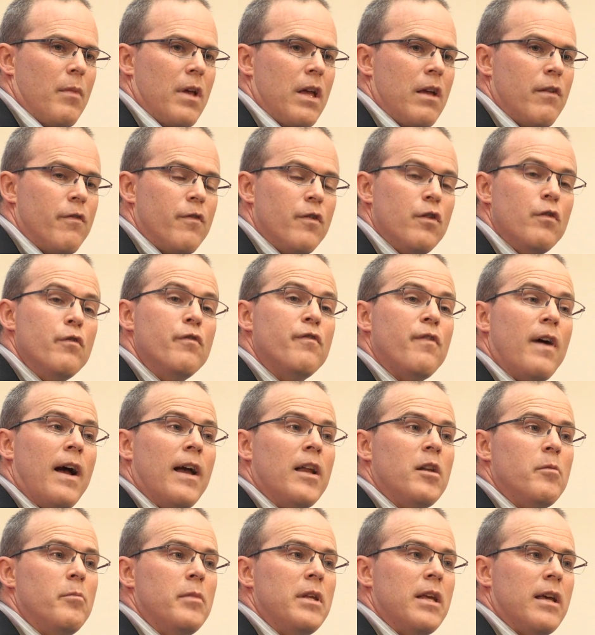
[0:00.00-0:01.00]
if you
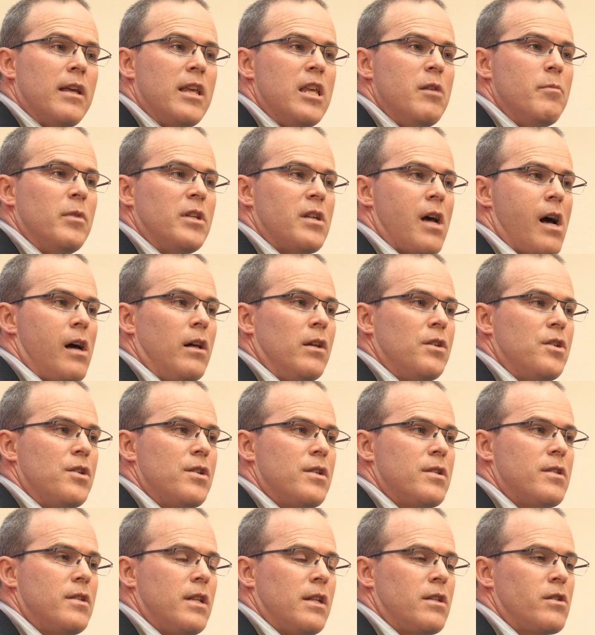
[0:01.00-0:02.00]
find me a
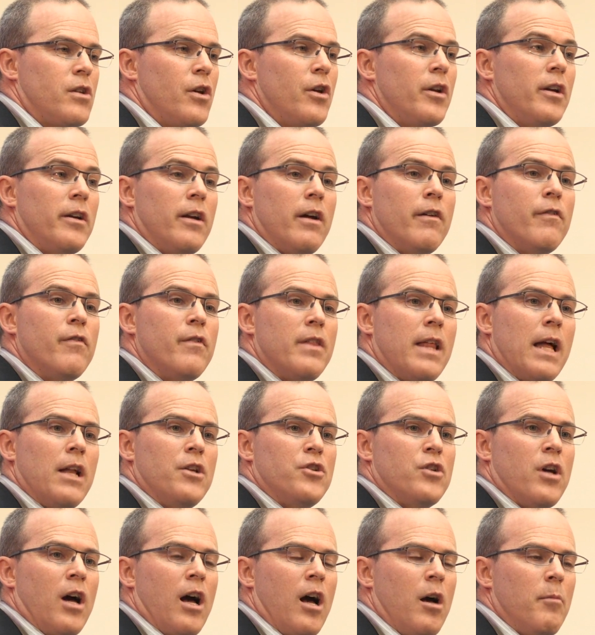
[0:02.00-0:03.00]
hematologist that's good enough for that
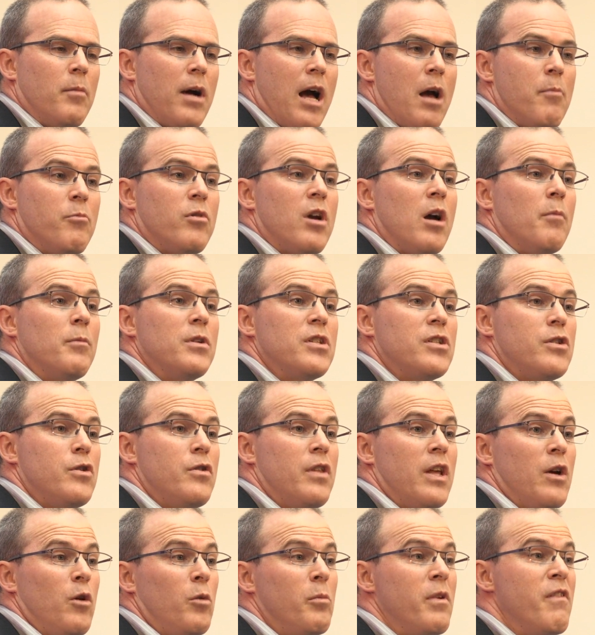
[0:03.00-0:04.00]
job, I promise you
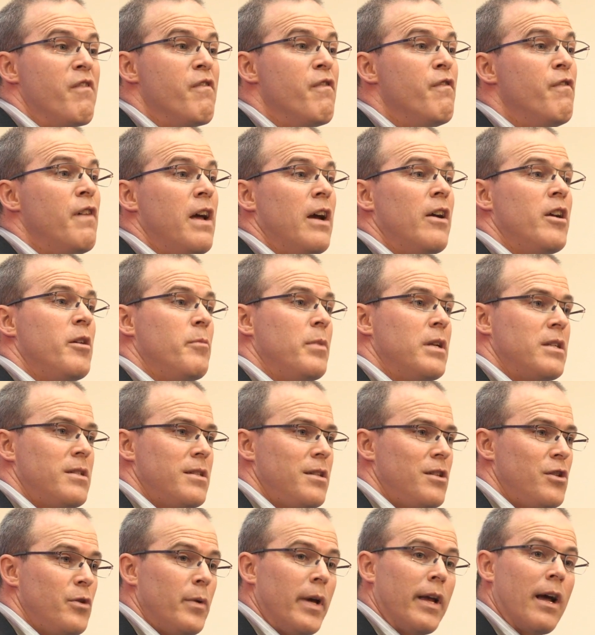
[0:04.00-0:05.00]
they will be very
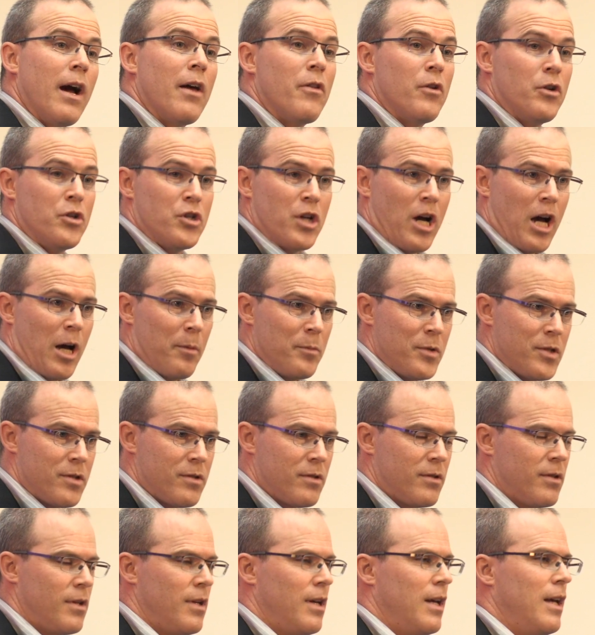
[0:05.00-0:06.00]
busy doing other jobs.
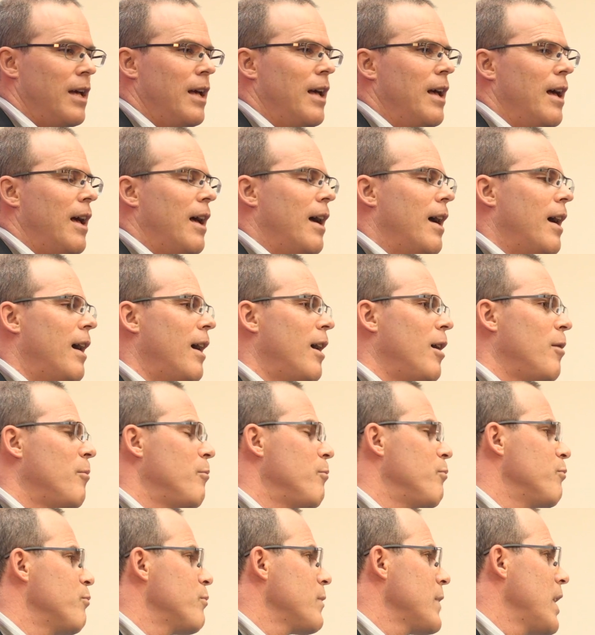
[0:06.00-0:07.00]

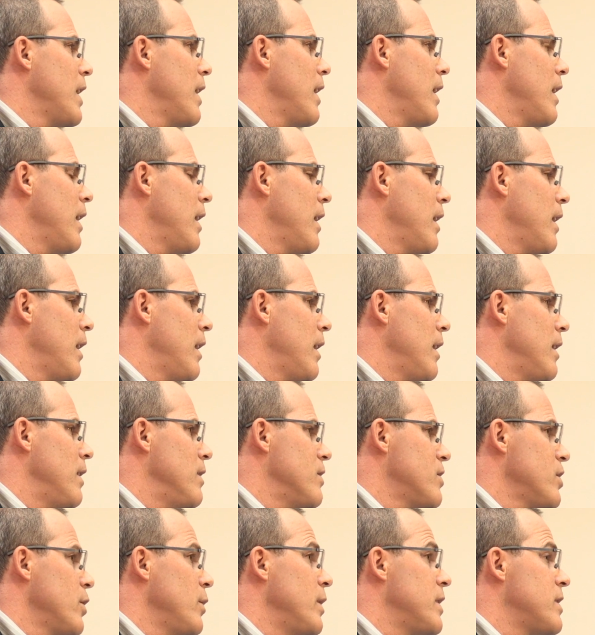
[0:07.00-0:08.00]

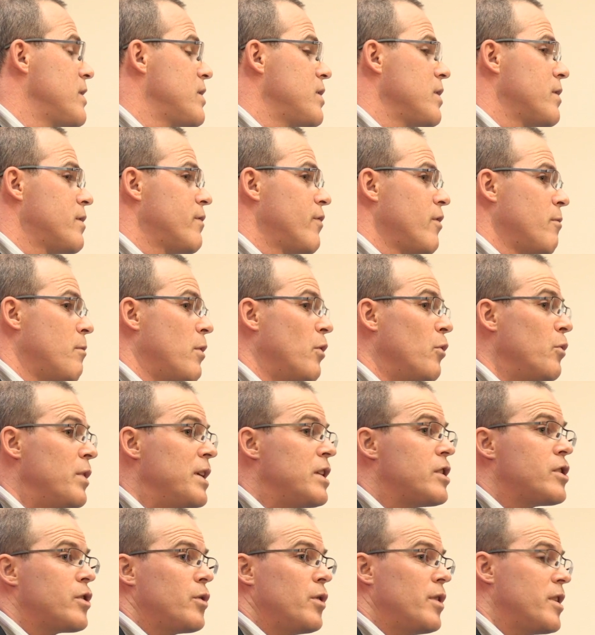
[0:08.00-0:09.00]
So it's just from a
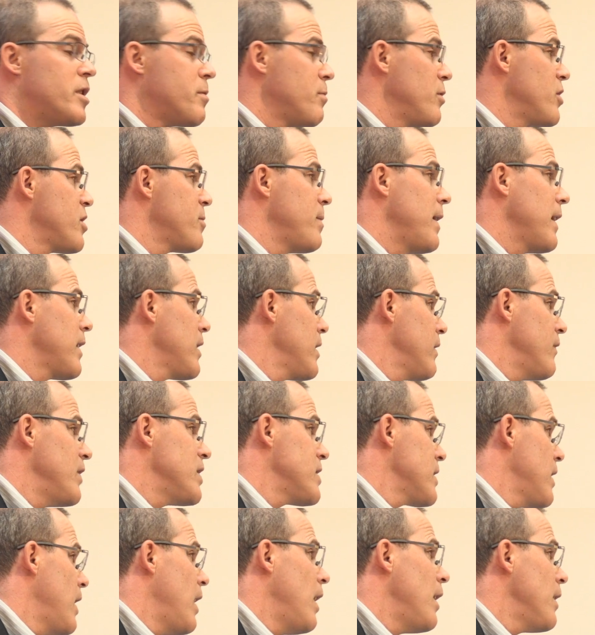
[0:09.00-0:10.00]
resource perspective,
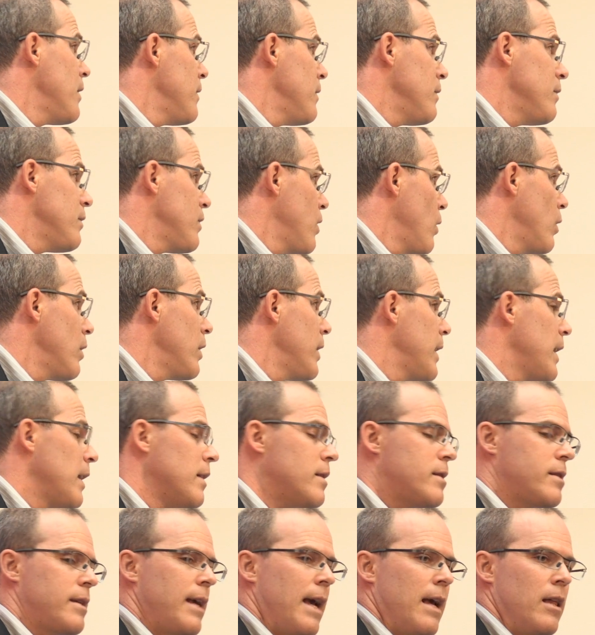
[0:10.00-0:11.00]
it's totally
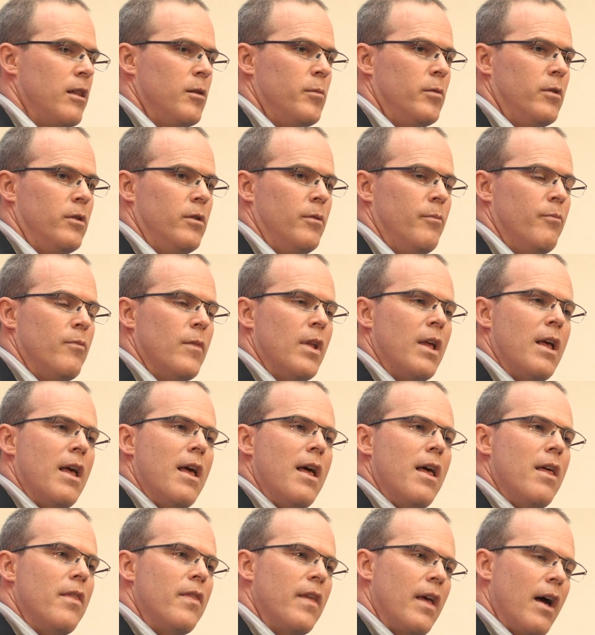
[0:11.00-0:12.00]
unscalable.
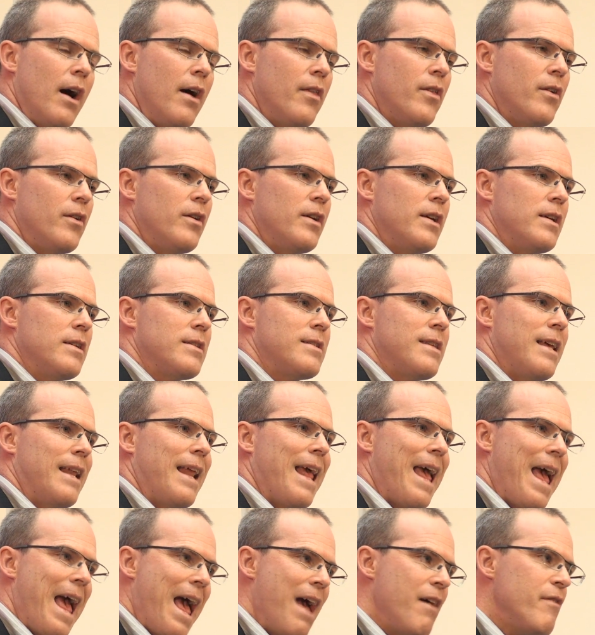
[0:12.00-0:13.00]
The other is that
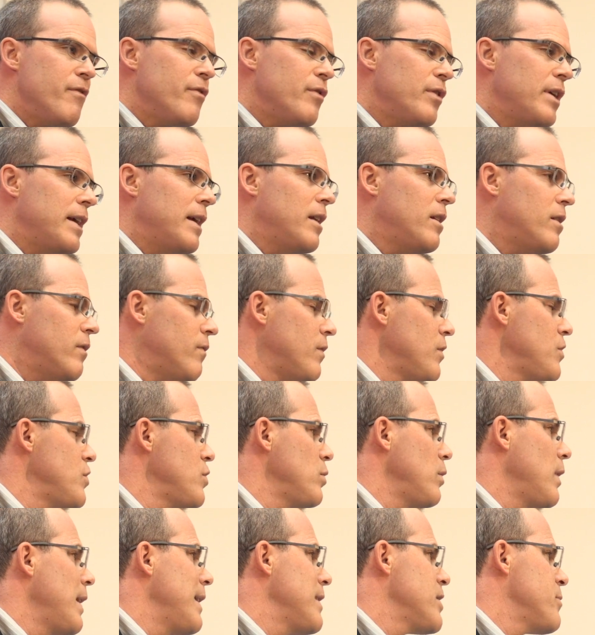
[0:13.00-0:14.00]
every
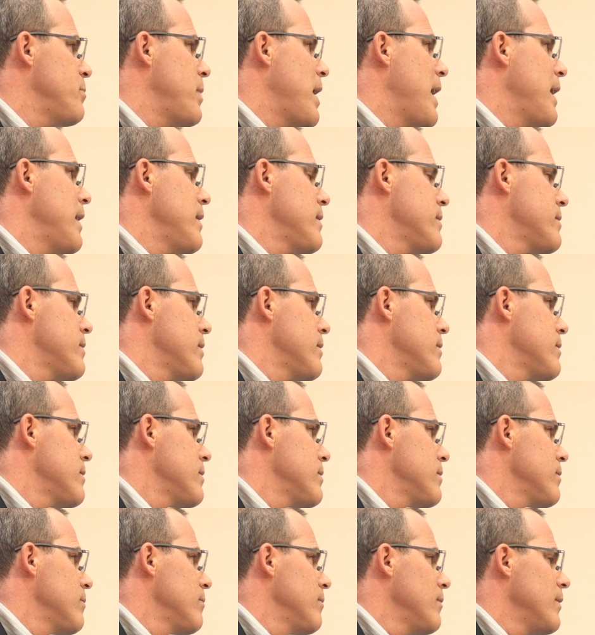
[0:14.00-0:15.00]
individual has
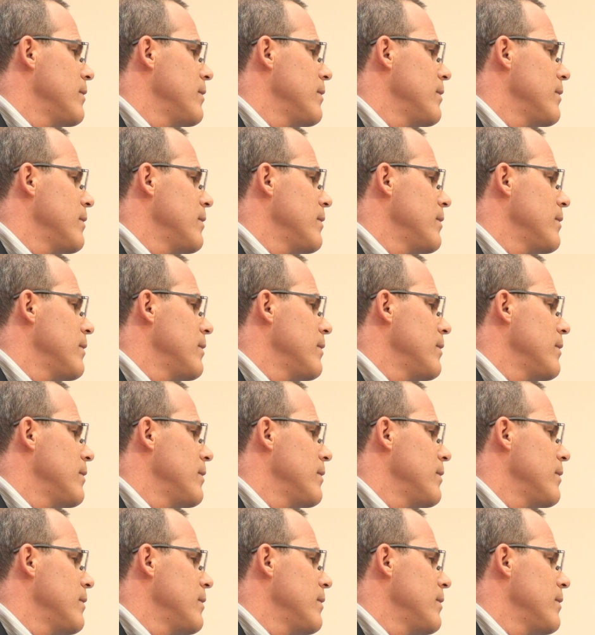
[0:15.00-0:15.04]
biases.